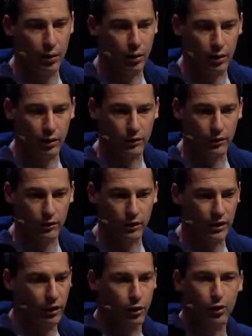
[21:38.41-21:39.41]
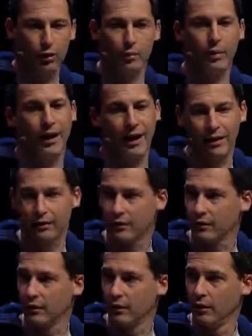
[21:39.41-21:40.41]
works in our own
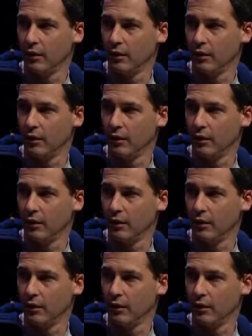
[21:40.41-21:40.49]
past,